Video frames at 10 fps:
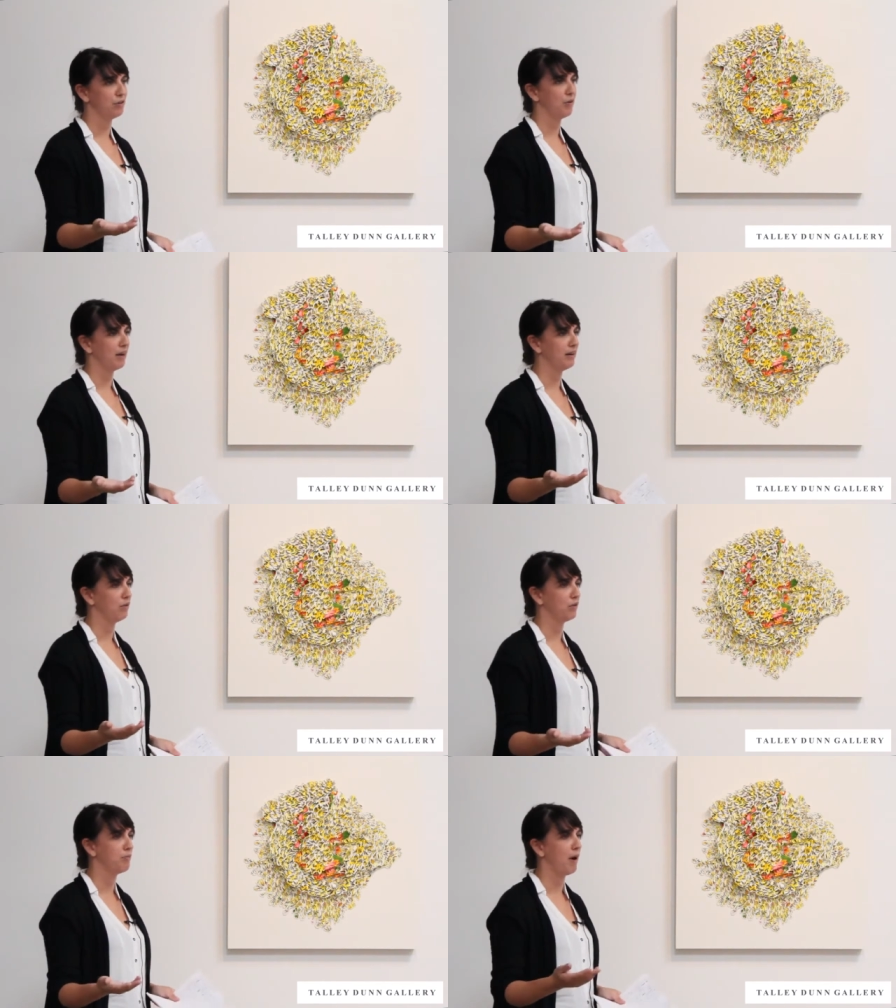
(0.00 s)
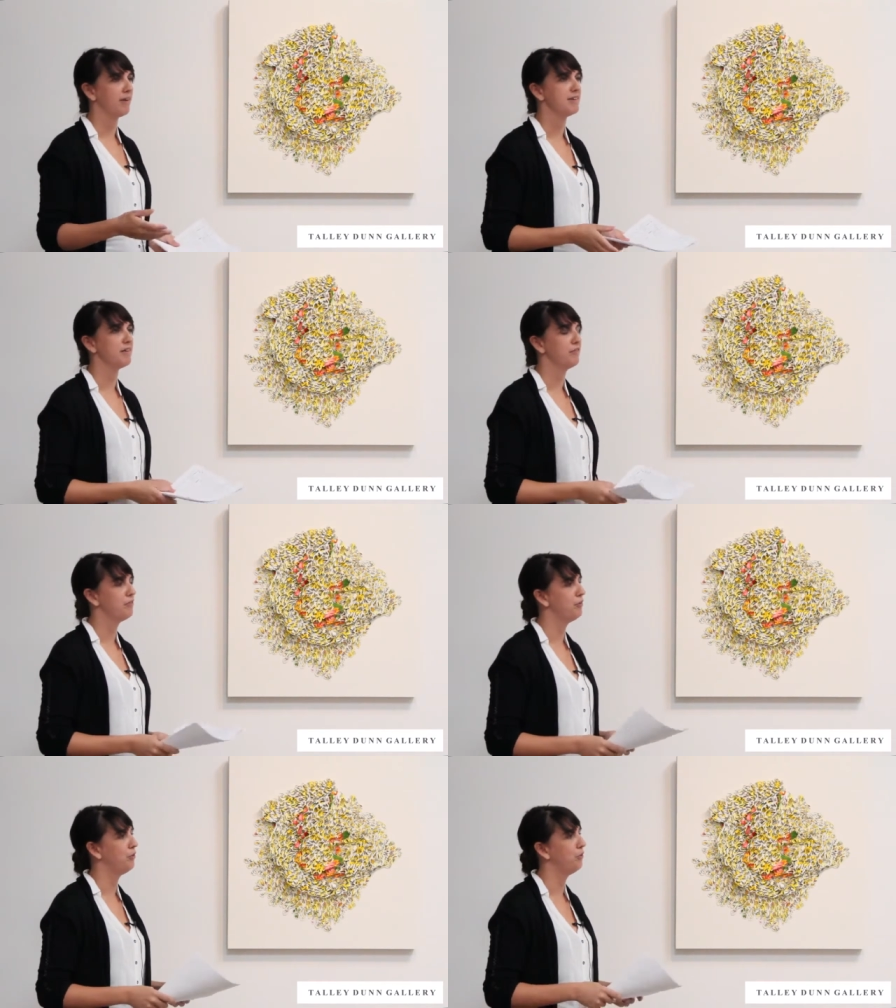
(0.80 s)
directly responsive
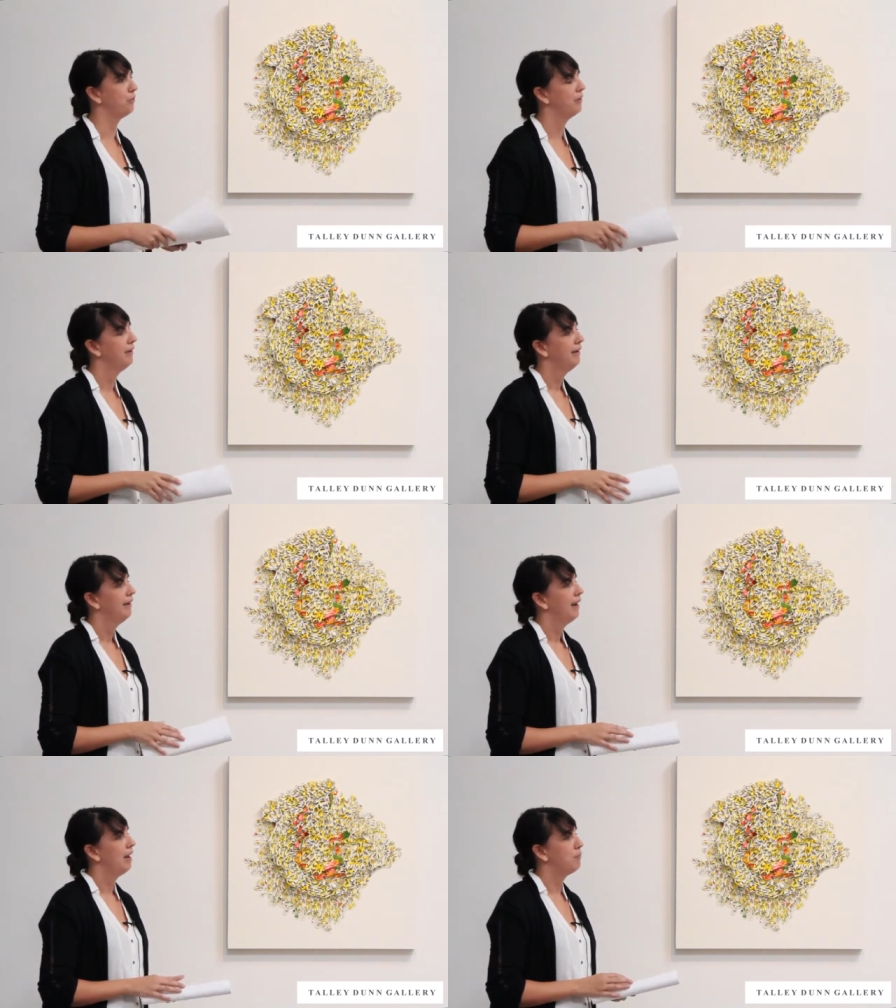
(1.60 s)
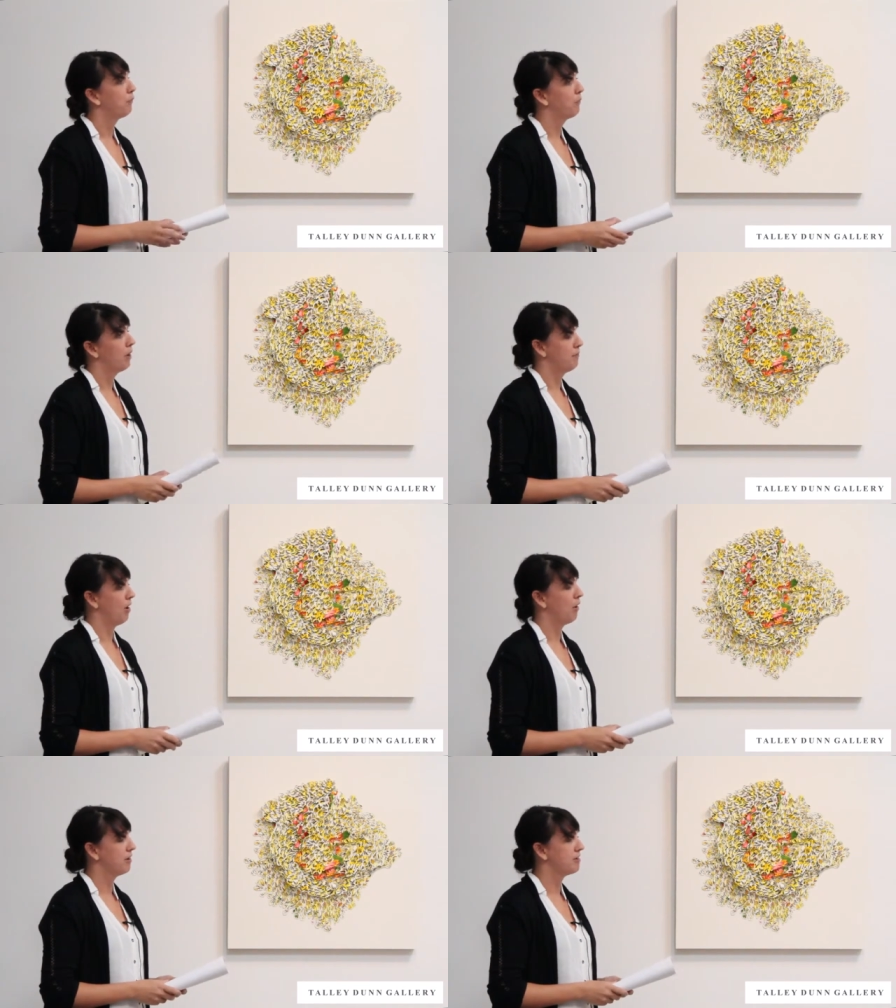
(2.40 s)
to an
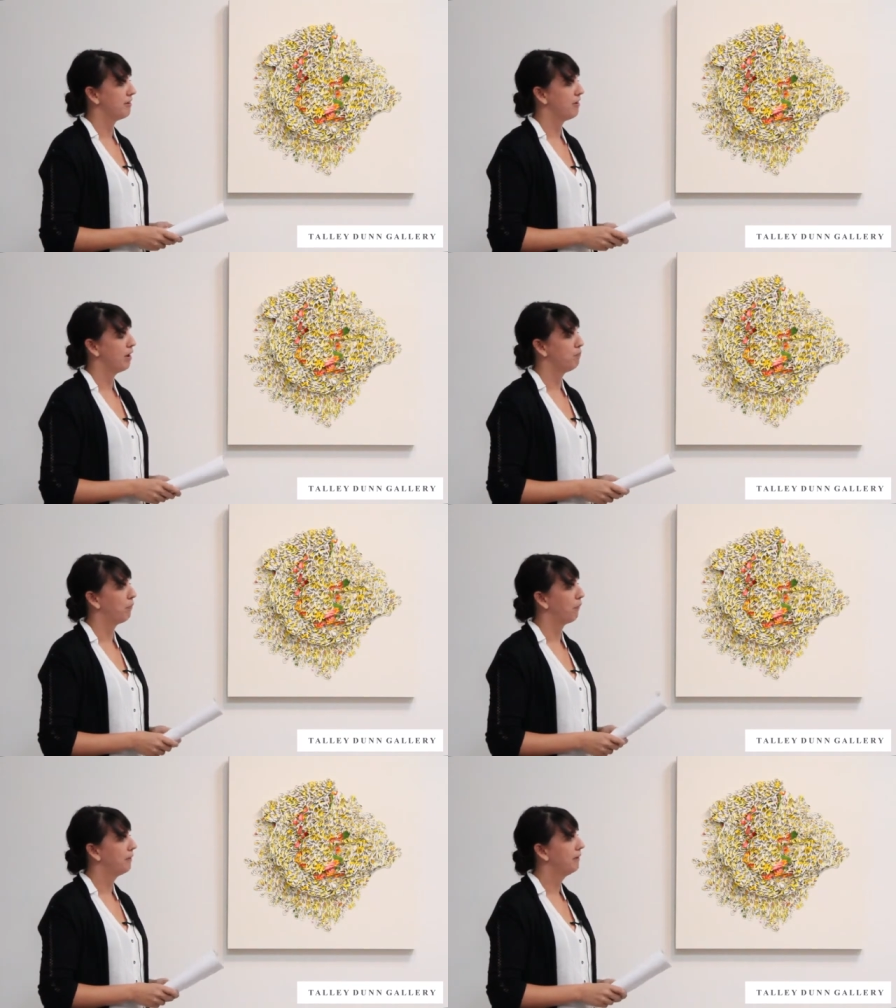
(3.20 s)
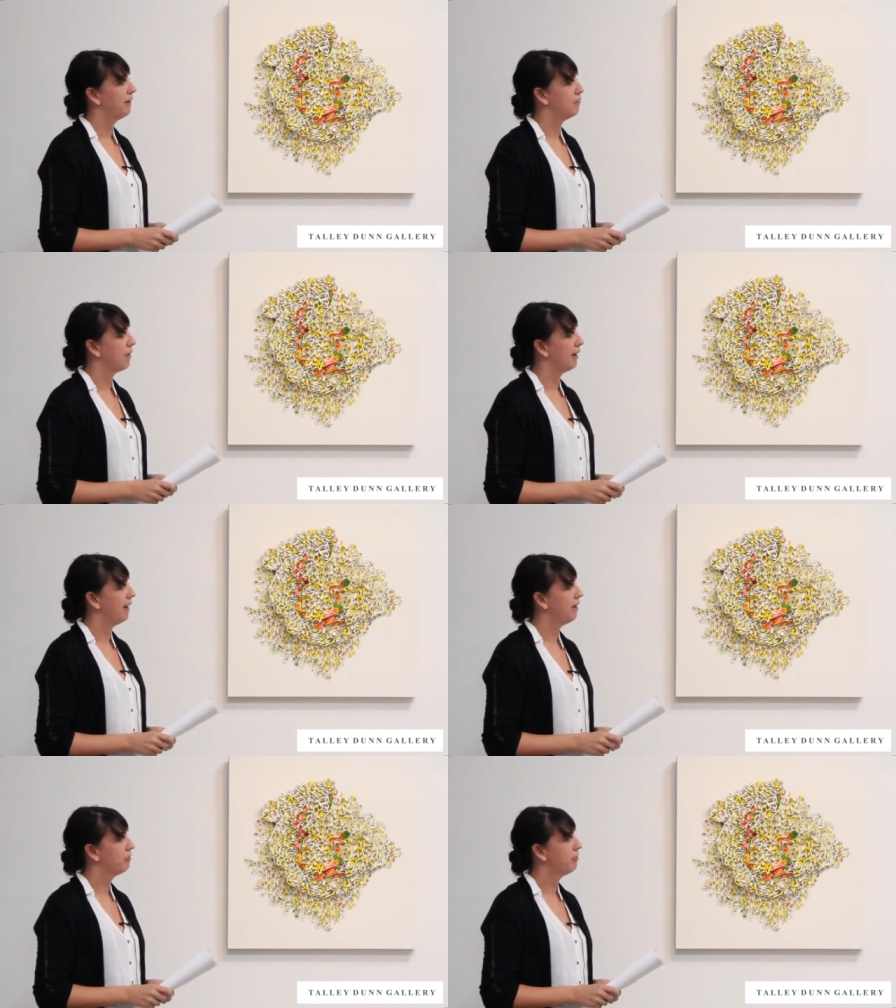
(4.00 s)
artist I find important in my
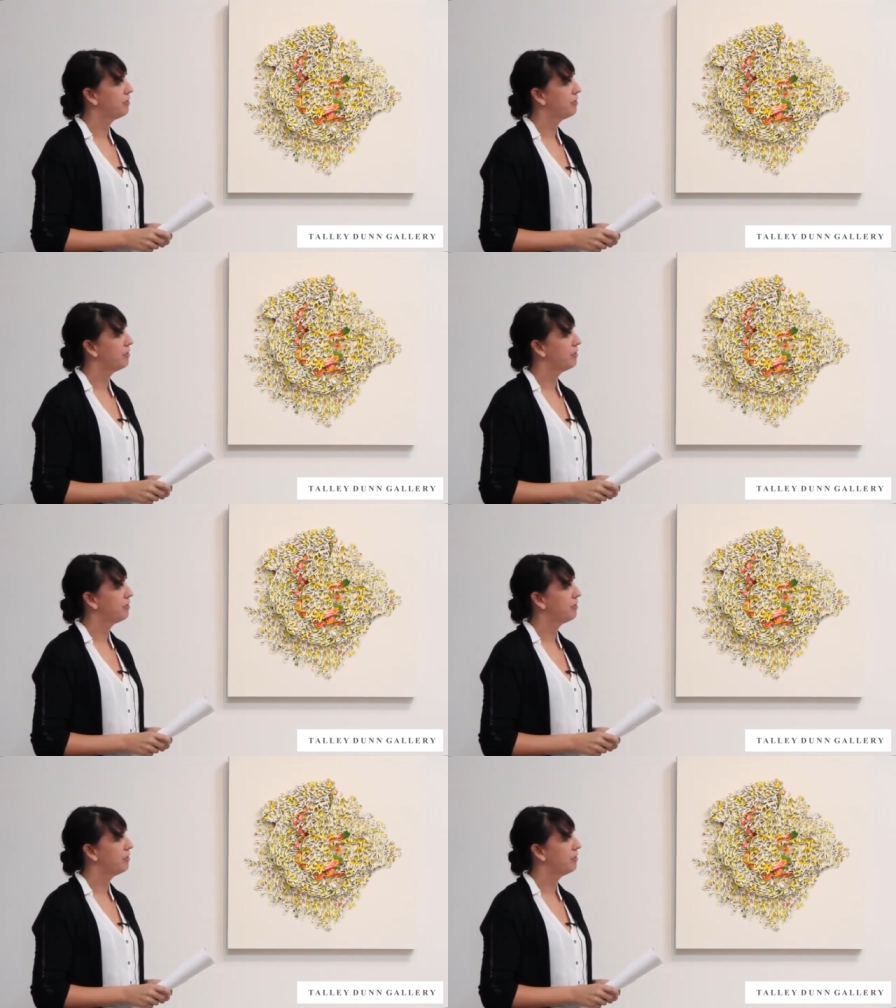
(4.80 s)
life.